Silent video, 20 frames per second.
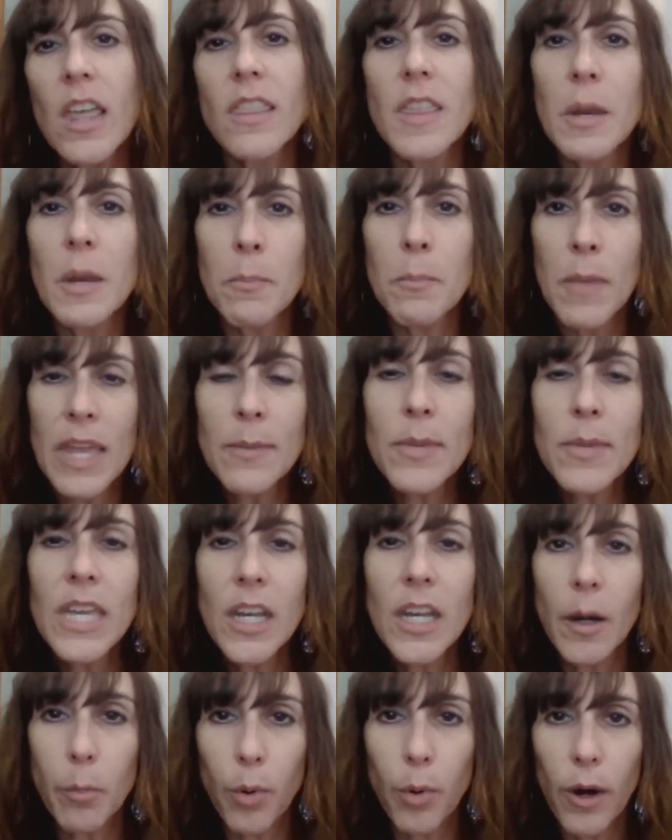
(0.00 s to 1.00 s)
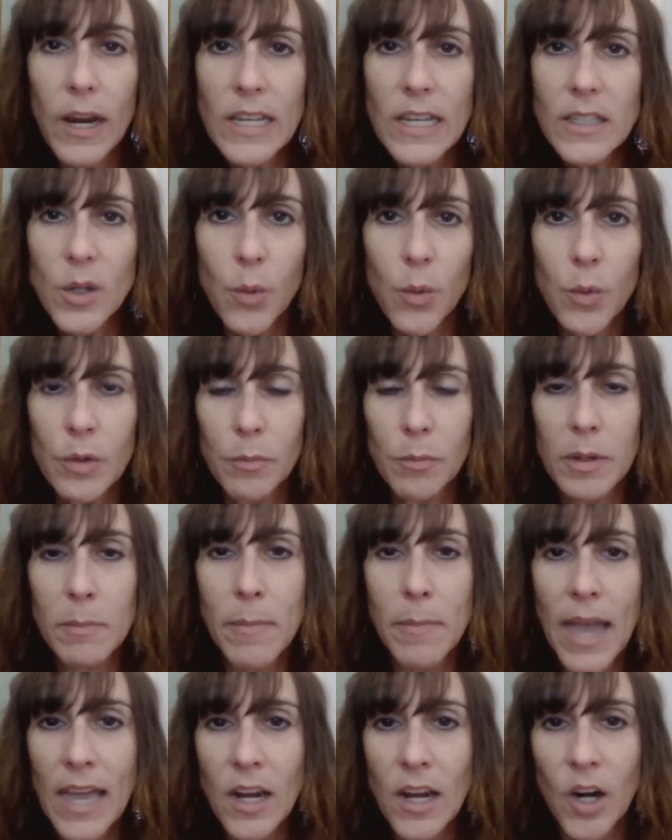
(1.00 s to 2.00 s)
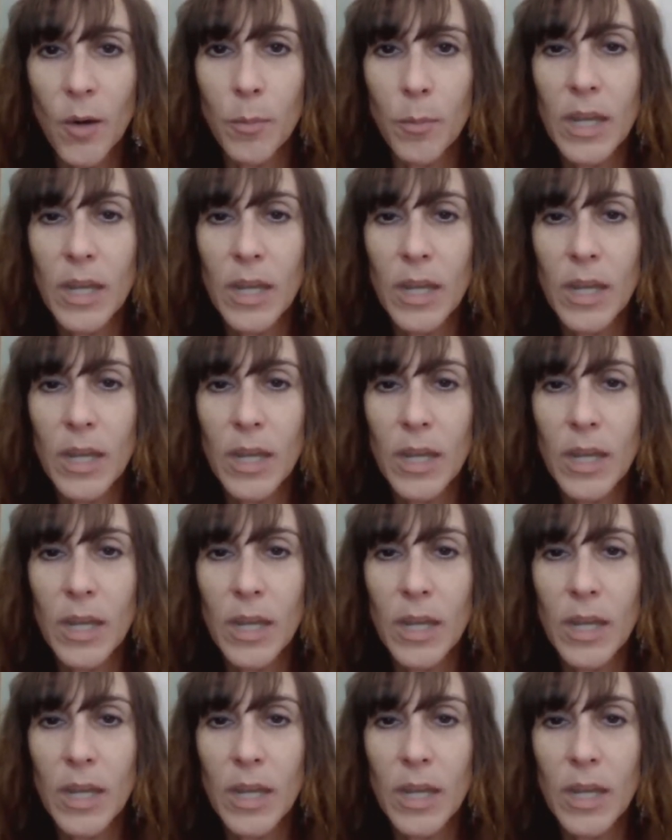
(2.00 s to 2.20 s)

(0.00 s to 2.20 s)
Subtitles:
then maybe an appraisal would be better,